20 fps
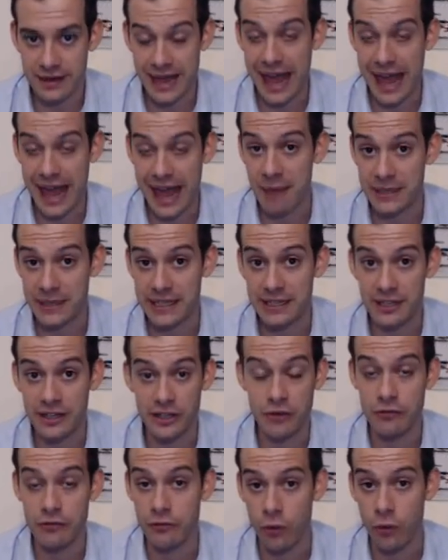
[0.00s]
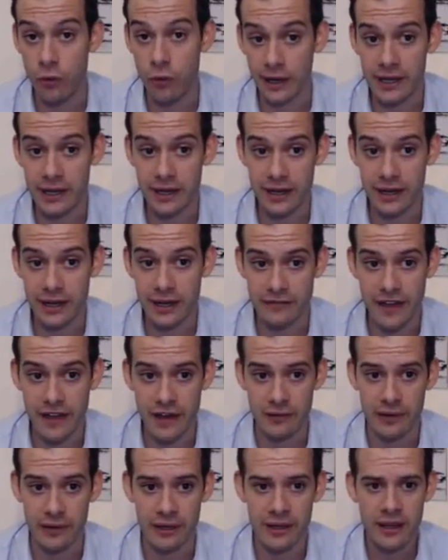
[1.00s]
happy euphoric
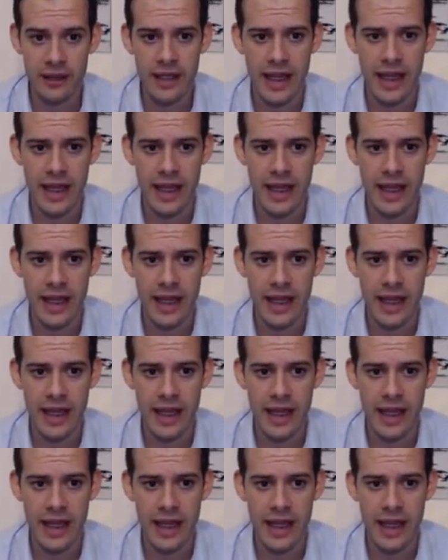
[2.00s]
Confederate.